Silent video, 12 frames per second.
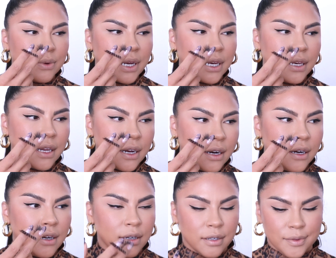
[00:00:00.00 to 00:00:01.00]
right
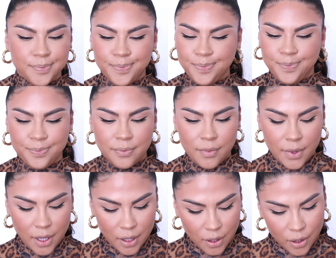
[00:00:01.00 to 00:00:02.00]
here.
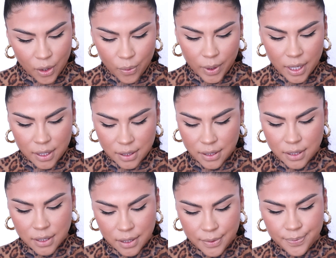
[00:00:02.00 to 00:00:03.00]
You know what?
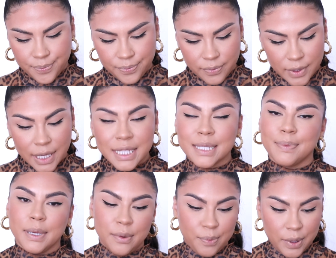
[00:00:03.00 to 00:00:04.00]
It's
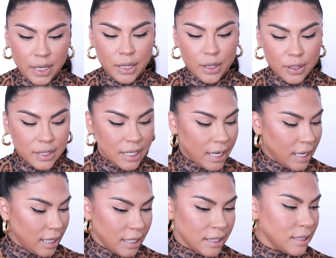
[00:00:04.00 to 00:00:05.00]
been a pretty long day
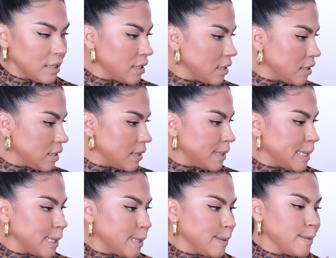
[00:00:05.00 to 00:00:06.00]
and
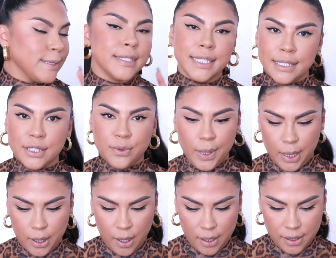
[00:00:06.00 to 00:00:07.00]
it's just 3
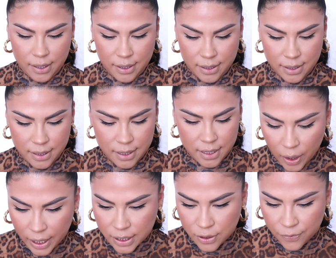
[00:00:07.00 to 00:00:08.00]
o'clock.
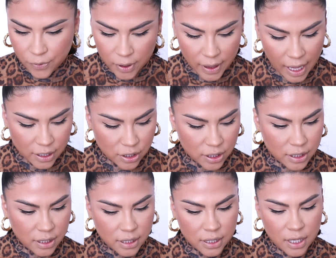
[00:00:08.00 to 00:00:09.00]
Okay, so for
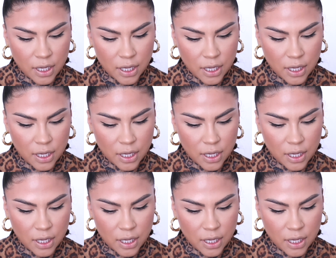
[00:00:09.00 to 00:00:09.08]
lashes,